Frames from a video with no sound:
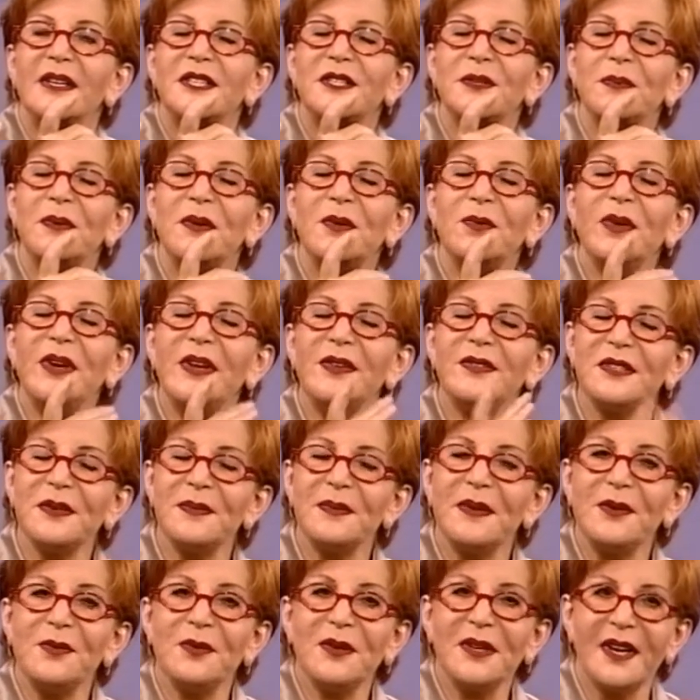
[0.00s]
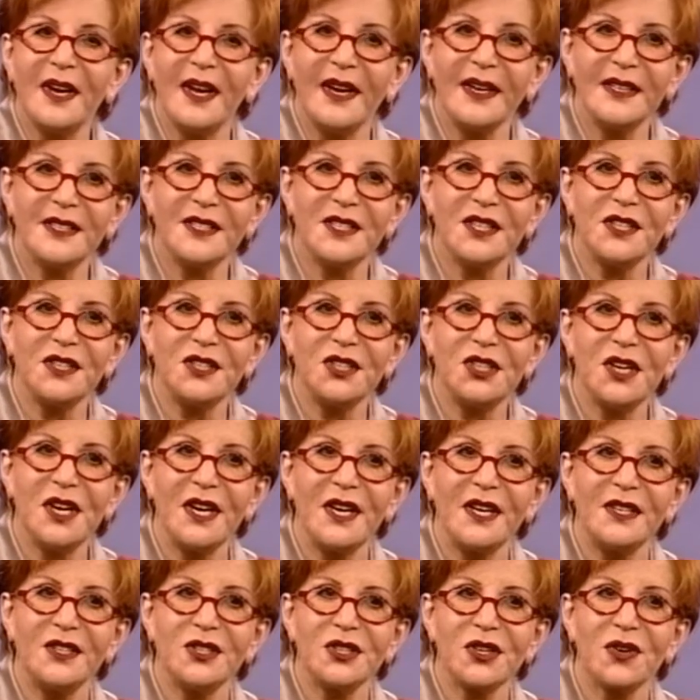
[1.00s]
so we have somebody who would like to
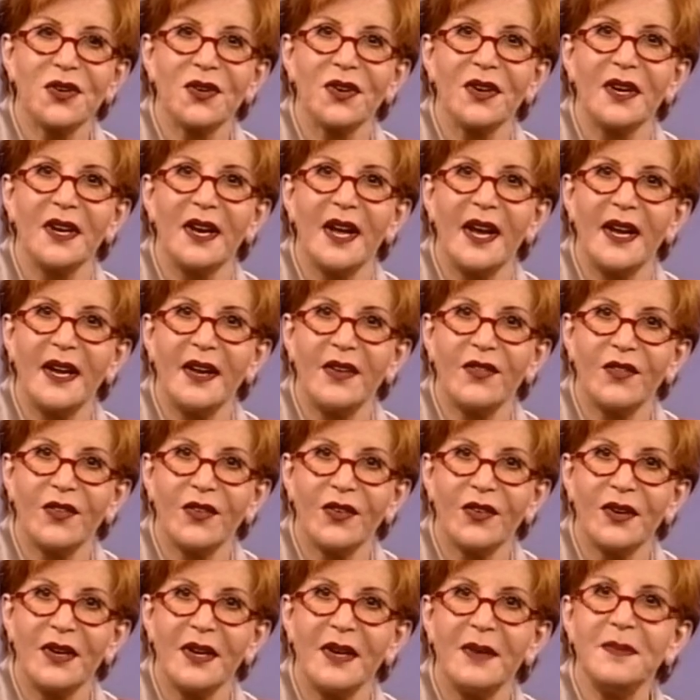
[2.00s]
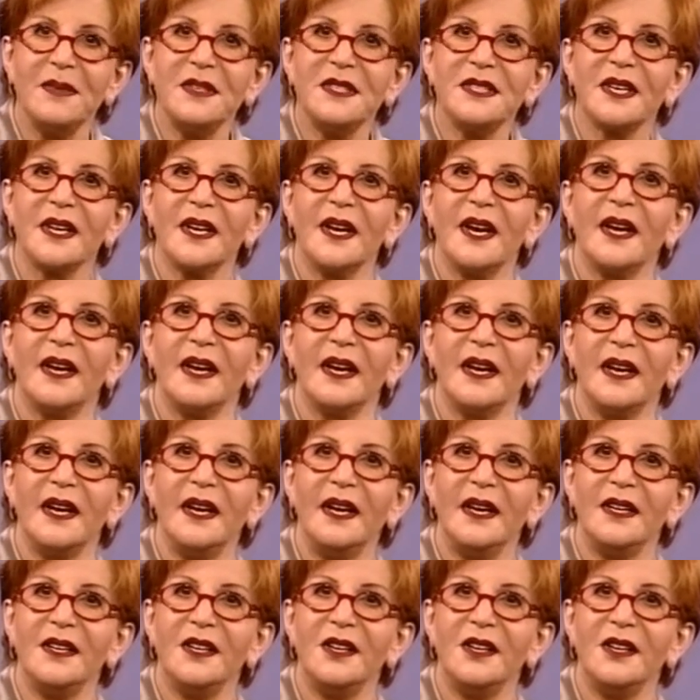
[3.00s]
change her life. Her name is Kelly.